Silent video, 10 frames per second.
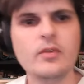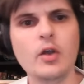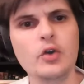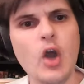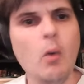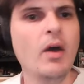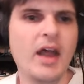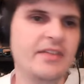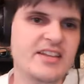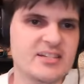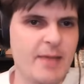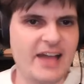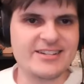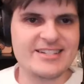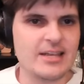No one on this
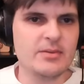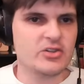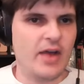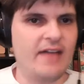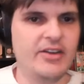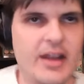Magic team has gravity.